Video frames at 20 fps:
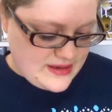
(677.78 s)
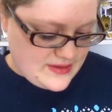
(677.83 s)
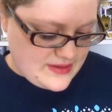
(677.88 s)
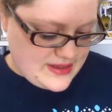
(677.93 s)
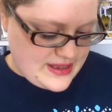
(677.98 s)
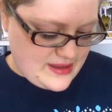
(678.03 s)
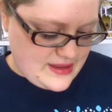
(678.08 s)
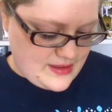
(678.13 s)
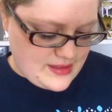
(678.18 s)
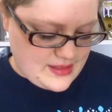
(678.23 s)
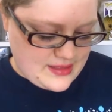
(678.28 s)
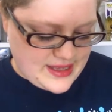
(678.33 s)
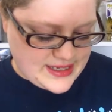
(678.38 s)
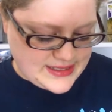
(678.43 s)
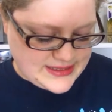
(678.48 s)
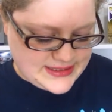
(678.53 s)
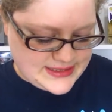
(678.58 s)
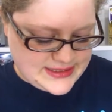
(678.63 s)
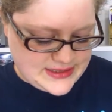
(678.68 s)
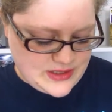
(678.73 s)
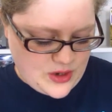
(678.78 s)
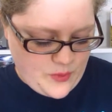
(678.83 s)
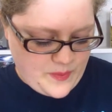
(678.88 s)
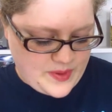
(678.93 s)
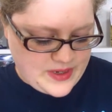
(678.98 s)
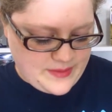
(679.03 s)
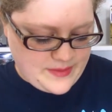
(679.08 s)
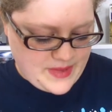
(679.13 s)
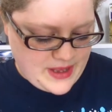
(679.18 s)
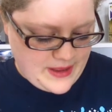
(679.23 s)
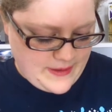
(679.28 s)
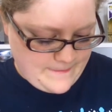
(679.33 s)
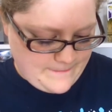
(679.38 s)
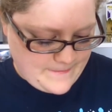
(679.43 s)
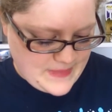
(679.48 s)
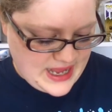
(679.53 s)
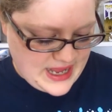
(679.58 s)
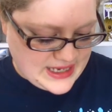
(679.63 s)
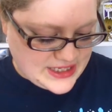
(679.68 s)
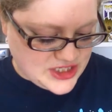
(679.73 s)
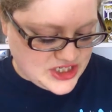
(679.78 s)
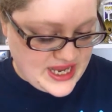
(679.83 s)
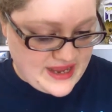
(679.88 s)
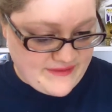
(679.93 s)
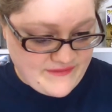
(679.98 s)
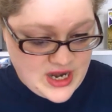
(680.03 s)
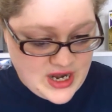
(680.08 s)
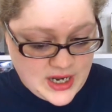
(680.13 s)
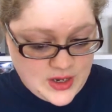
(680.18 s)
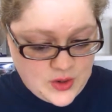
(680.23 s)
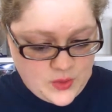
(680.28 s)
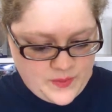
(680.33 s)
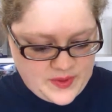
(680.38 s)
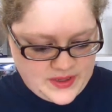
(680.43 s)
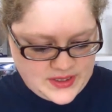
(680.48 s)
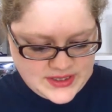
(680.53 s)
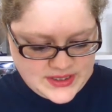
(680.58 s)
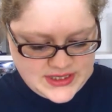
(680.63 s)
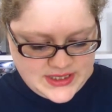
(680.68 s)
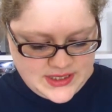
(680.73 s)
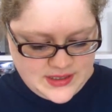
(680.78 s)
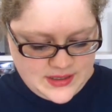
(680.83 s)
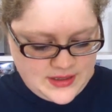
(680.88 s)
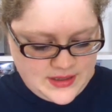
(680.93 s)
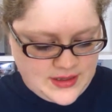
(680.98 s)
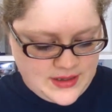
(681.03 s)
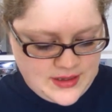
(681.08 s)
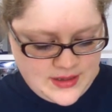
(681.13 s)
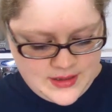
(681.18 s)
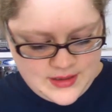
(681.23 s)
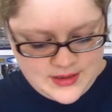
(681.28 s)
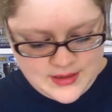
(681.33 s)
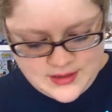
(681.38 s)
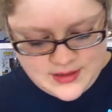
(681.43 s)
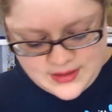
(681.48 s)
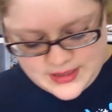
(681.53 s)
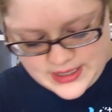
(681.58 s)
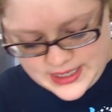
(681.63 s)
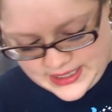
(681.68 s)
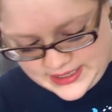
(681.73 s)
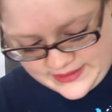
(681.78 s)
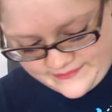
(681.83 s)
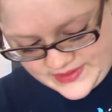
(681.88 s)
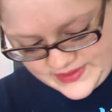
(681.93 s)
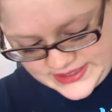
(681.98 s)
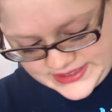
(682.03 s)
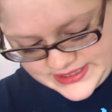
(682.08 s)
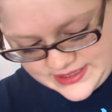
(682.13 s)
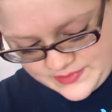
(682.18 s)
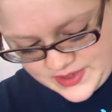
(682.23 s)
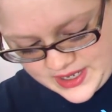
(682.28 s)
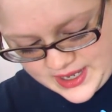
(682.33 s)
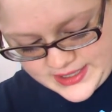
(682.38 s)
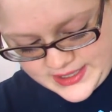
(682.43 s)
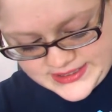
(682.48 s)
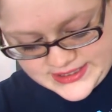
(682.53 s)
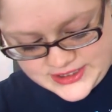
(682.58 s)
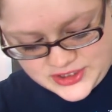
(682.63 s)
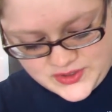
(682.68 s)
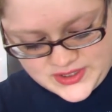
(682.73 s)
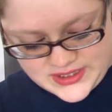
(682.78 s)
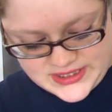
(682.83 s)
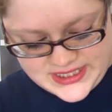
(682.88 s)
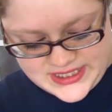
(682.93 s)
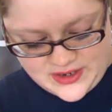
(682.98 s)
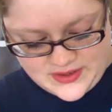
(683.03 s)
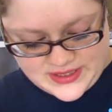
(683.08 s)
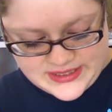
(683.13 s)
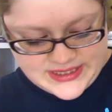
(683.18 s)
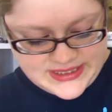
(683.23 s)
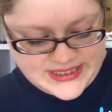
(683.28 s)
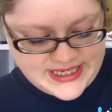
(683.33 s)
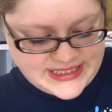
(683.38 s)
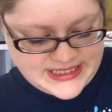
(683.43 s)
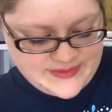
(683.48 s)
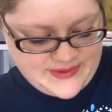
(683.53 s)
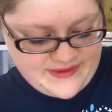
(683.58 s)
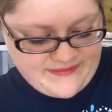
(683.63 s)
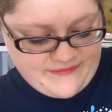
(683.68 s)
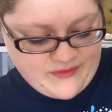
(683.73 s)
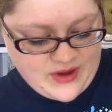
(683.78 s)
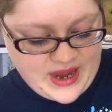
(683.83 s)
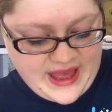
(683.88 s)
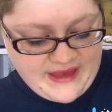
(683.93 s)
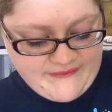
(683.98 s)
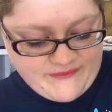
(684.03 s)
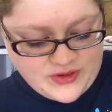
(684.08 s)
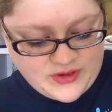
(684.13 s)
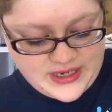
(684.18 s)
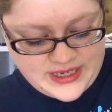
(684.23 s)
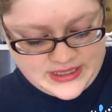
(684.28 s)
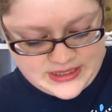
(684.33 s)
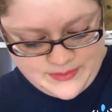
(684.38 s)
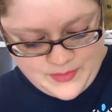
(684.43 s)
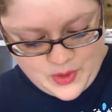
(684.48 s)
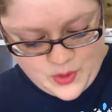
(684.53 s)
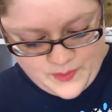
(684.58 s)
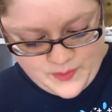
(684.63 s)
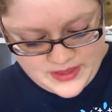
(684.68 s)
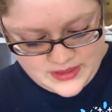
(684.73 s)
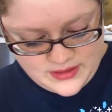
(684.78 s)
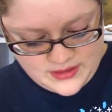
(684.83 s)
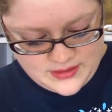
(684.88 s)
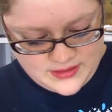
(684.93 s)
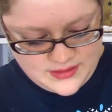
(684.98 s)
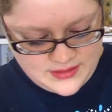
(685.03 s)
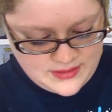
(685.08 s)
Okay, let's open them up. I actually have not opened any of these up, guys, as you can tell, because it takes me forever to get them open.